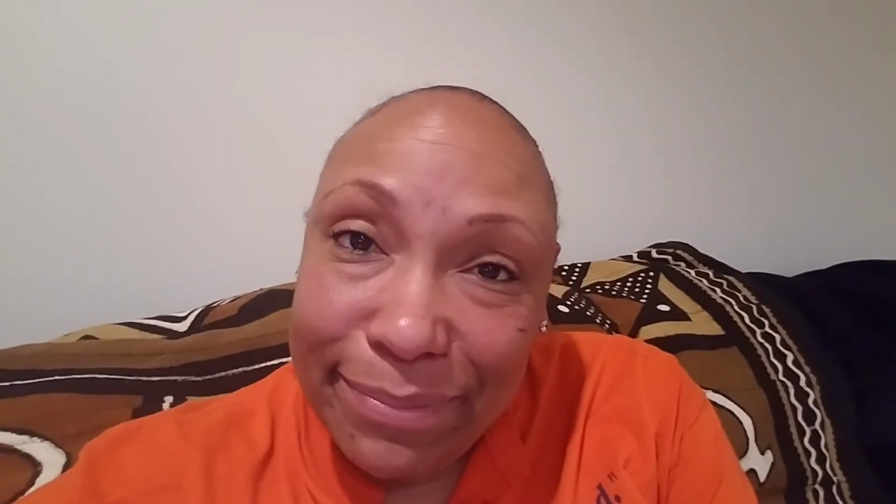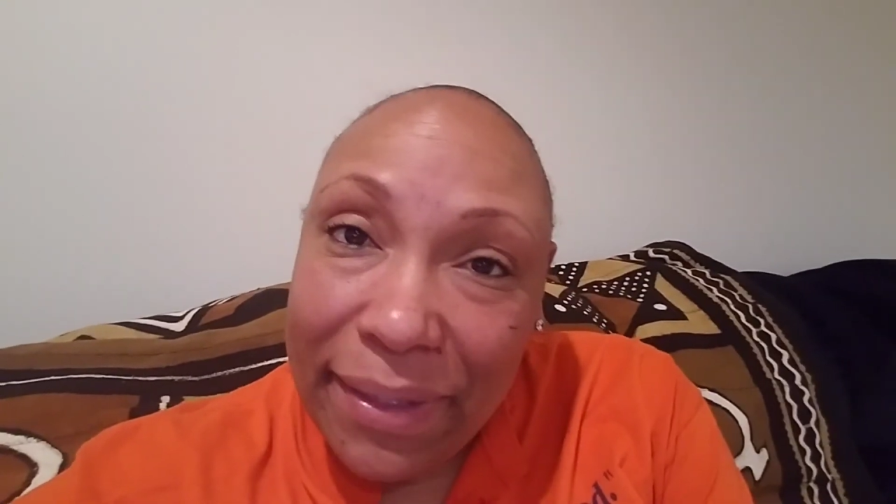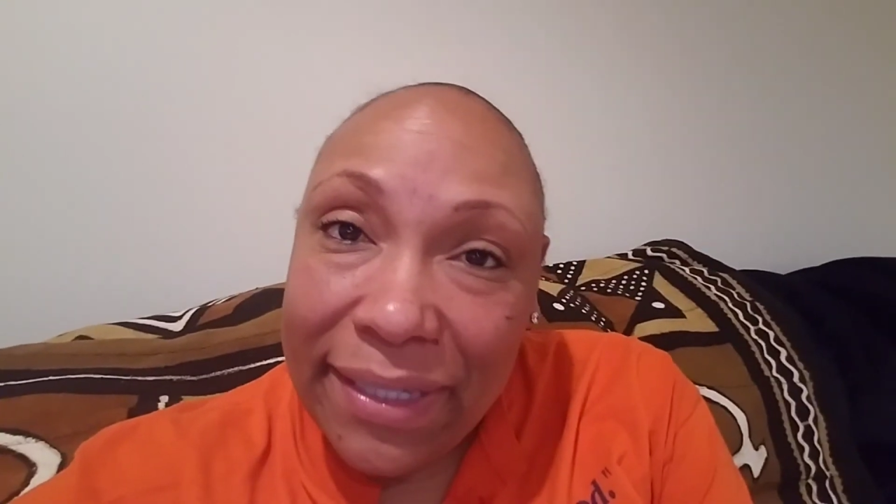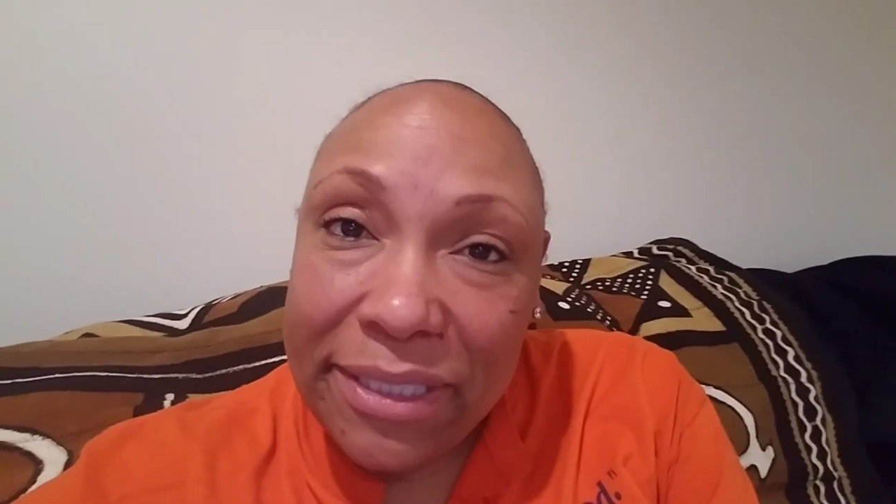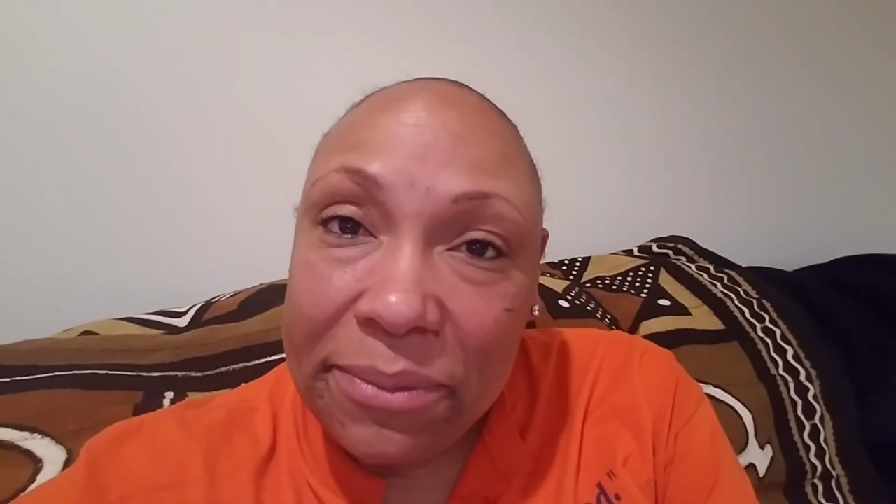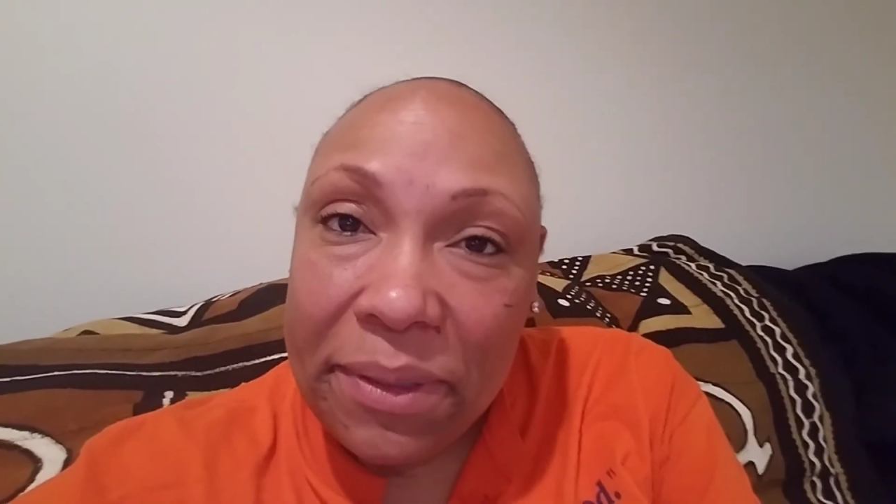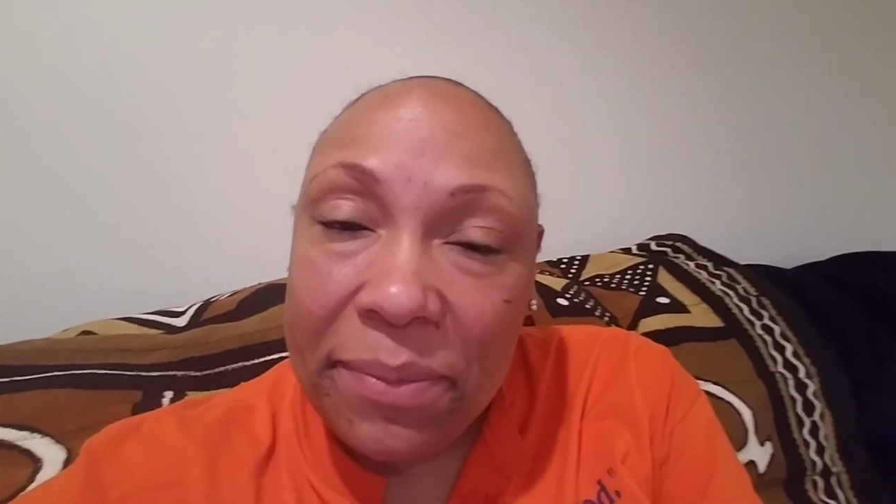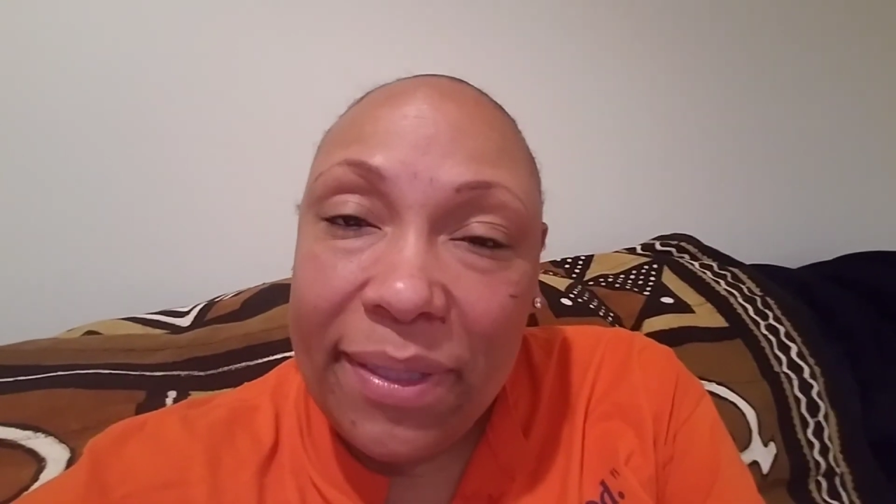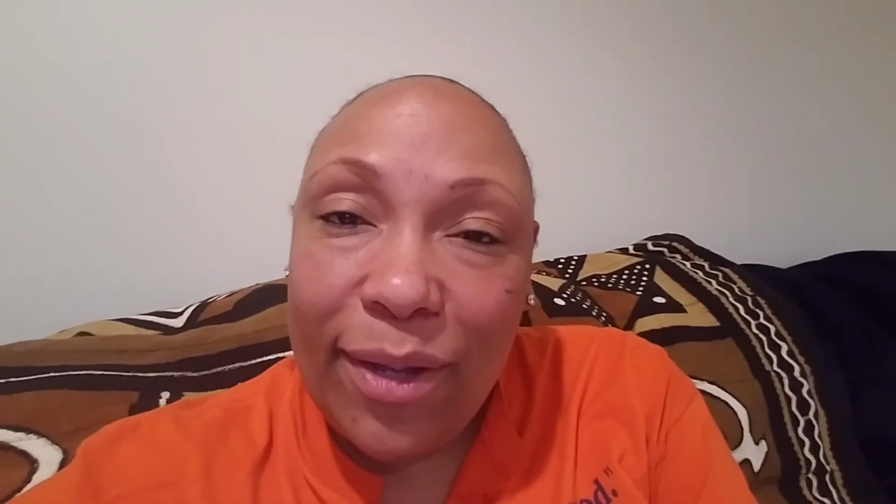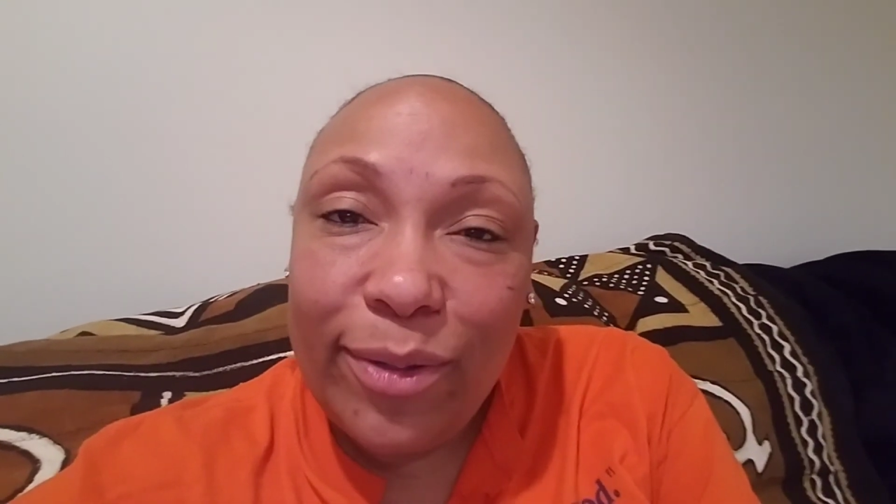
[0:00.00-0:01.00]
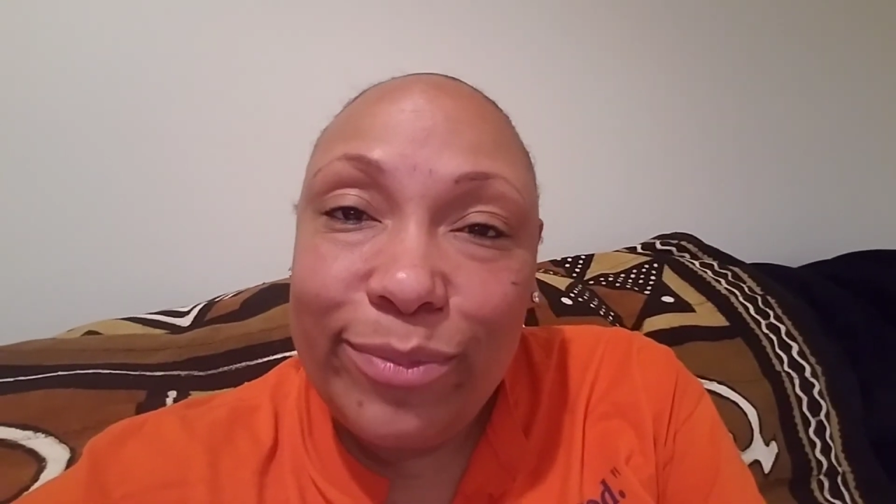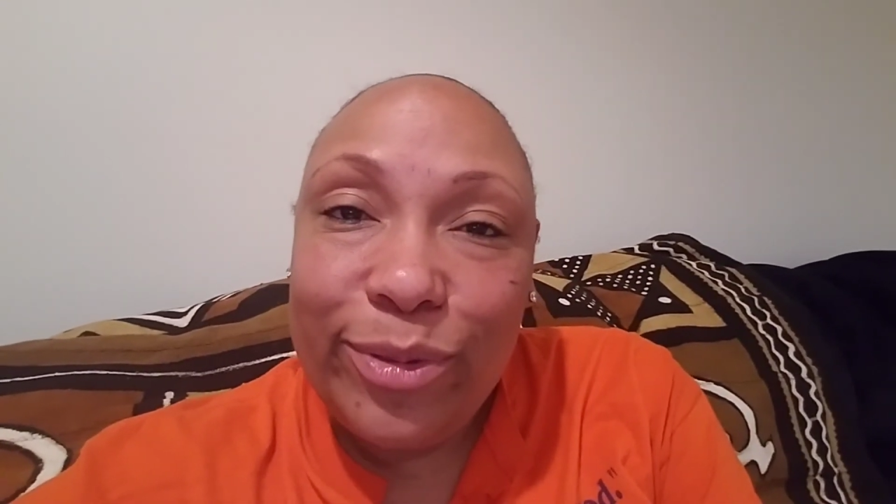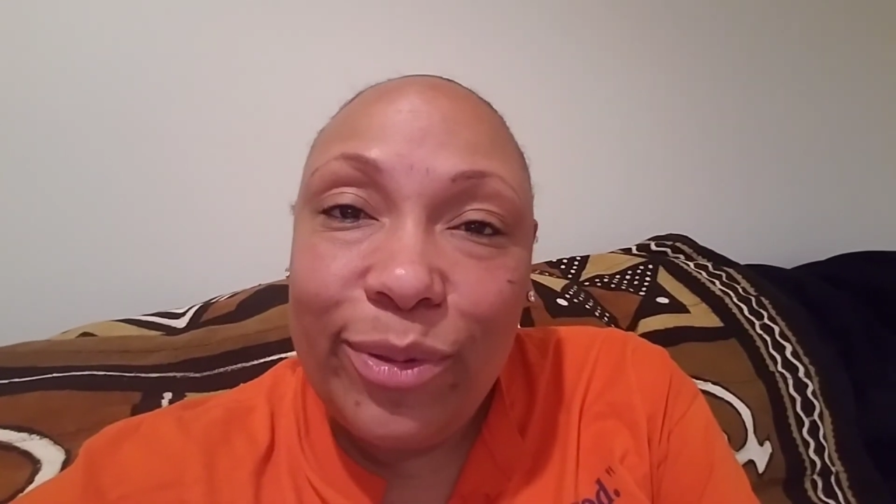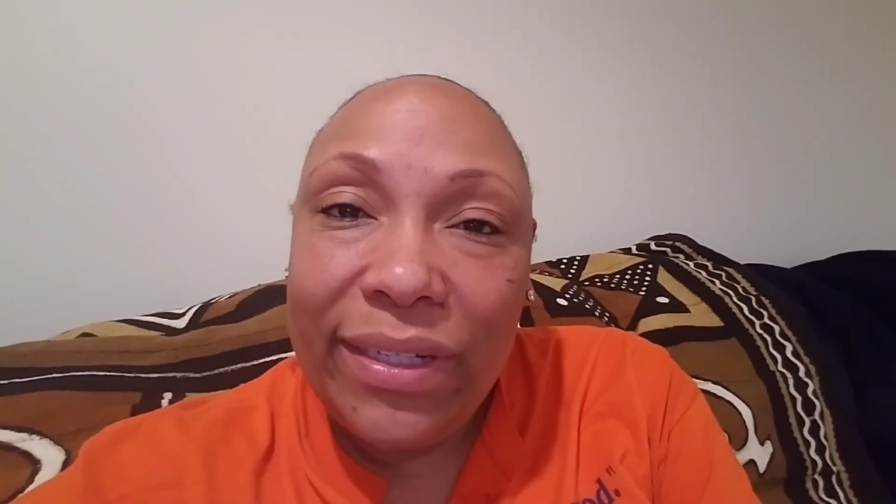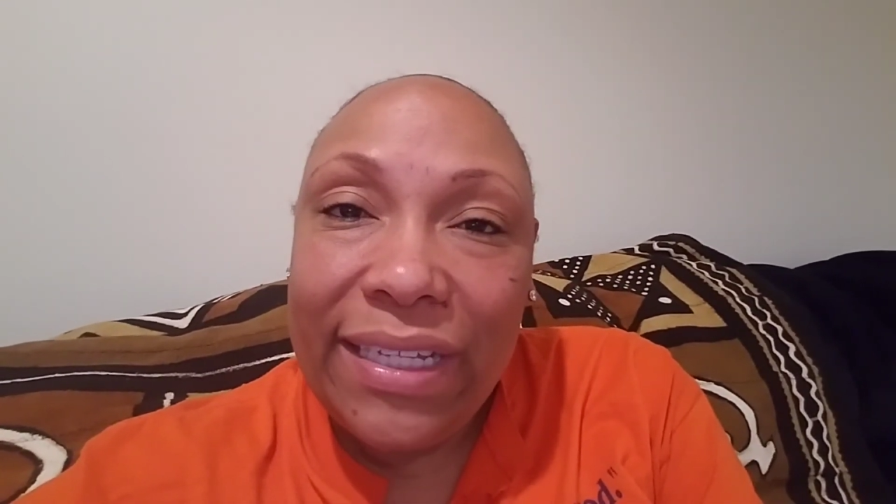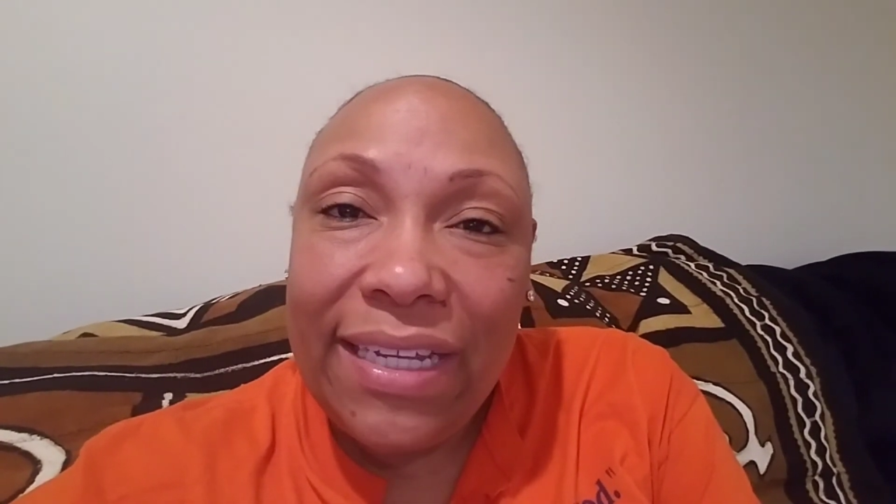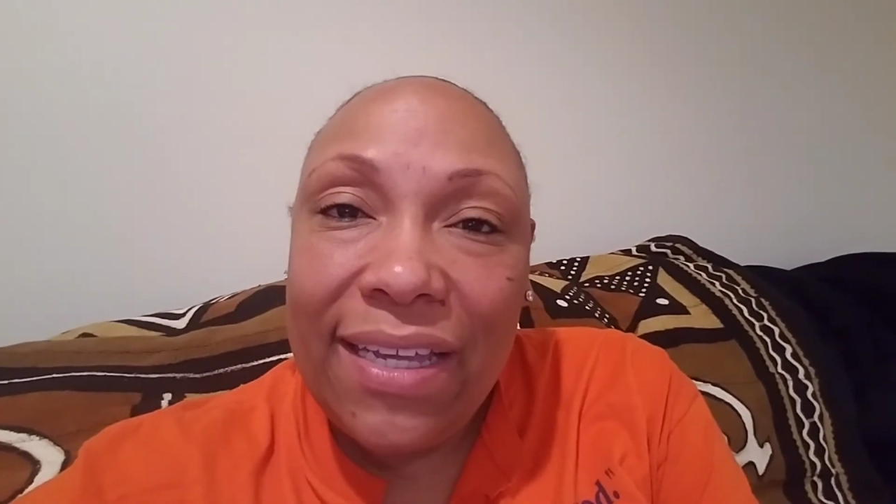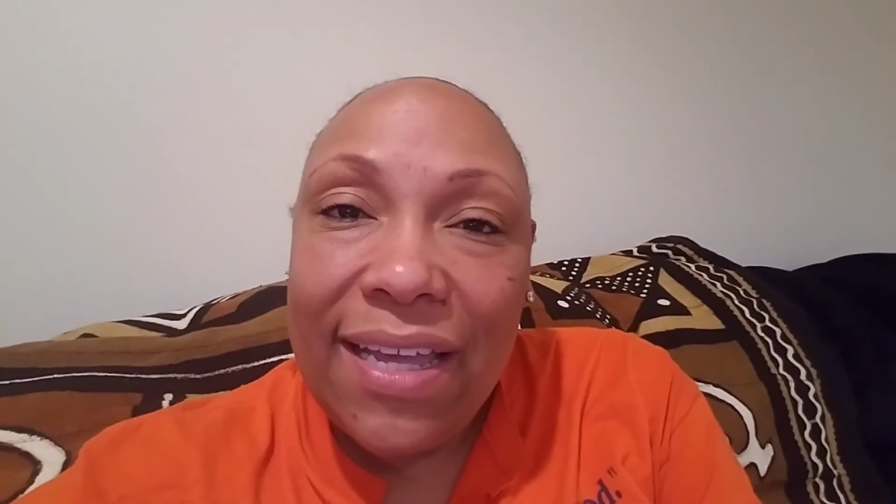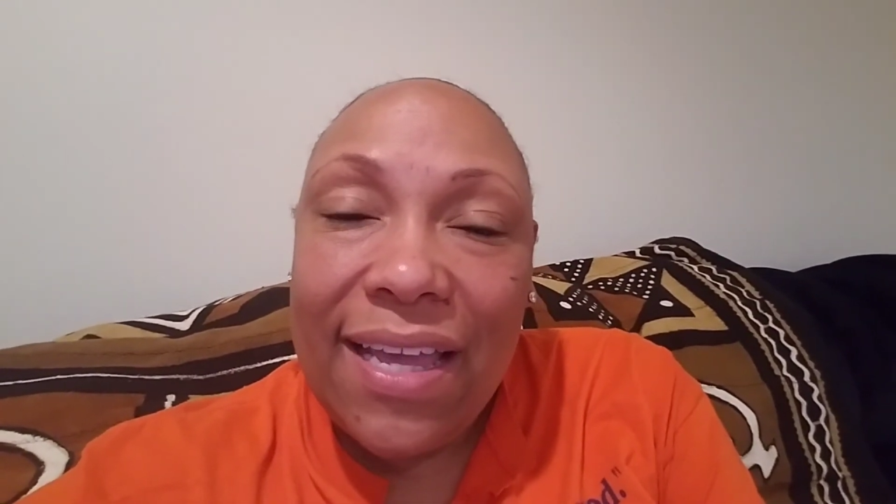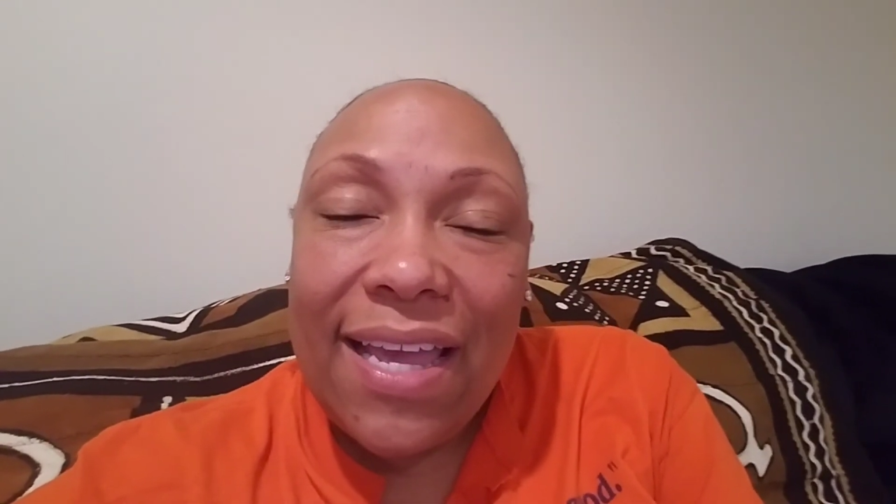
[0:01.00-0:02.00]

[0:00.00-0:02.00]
My husband will be home shortly.